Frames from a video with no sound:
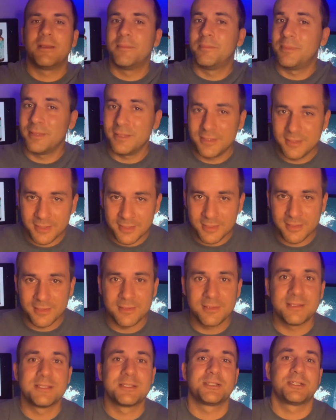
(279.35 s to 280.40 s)
opinion.
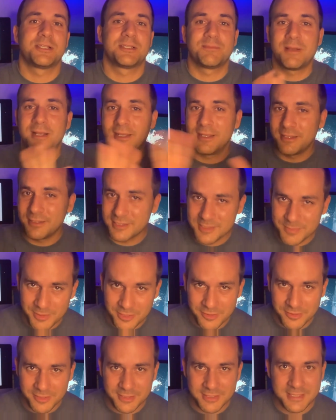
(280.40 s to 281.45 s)
This is just my
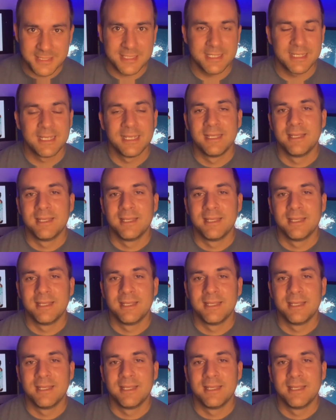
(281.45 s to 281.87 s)
experience.